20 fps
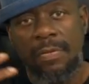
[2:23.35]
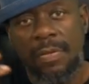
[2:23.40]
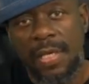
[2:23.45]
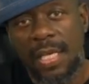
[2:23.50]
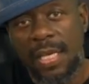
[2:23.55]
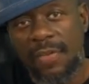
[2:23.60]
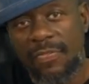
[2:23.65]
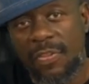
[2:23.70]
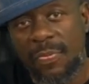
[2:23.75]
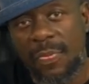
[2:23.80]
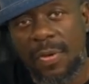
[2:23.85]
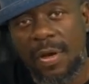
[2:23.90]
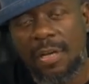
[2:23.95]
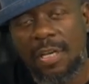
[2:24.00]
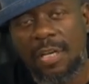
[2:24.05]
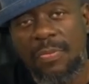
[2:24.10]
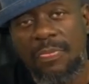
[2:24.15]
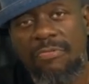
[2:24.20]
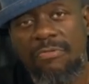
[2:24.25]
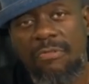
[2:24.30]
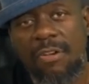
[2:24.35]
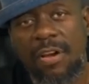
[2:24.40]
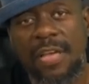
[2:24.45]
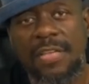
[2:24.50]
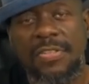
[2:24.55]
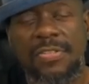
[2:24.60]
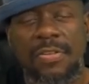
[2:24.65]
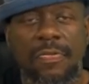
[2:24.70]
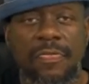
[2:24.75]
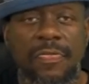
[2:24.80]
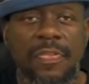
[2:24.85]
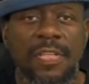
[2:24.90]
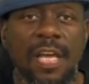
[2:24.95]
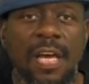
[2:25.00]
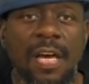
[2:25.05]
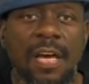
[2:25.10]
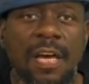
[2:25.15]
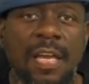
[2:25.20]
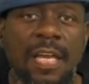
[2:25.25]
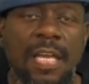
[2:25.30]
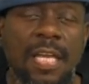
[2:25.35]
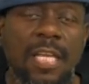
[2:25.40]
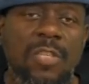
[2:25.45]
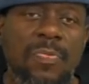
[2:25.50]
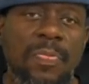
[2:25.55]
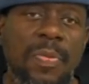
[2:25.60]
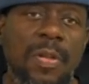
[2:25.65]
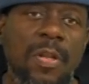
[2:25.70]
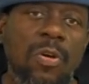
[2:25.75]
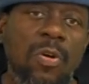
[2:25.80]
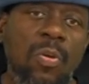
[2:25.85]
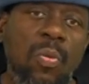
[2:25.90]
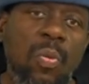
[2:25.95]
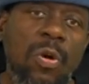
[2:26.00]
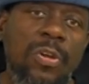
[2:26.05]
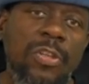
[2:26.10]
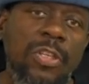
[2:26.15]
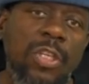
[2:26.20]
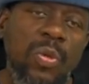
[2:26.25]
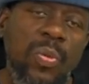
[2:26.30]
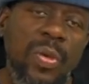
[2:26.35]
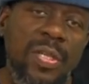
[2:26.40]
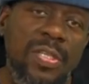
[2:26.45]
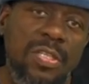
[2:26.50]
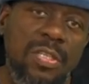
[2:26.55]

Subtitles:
If the market price of DAI is below $1 US,